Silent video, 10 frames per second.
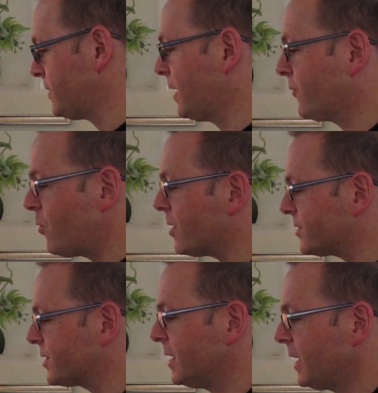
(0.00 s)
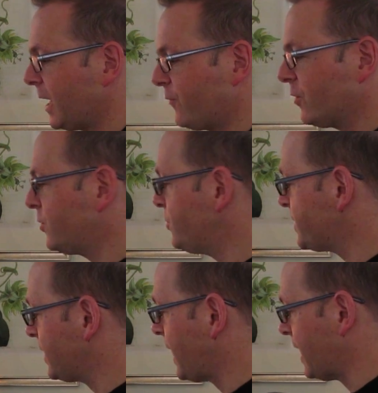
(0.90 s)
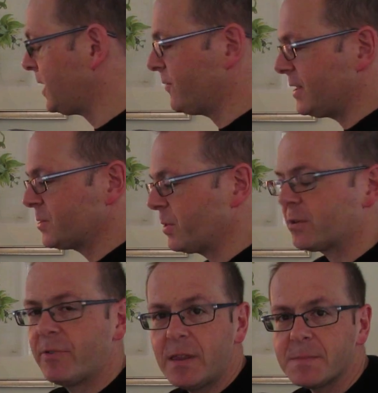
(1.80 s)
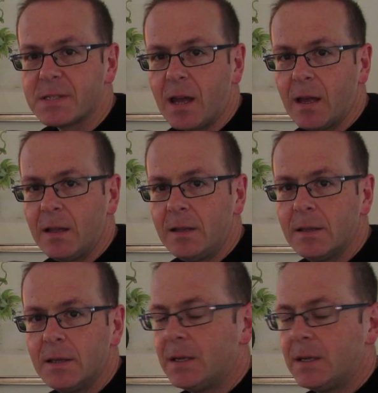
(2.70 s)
And of course, if you're using any of these with a rhythm style,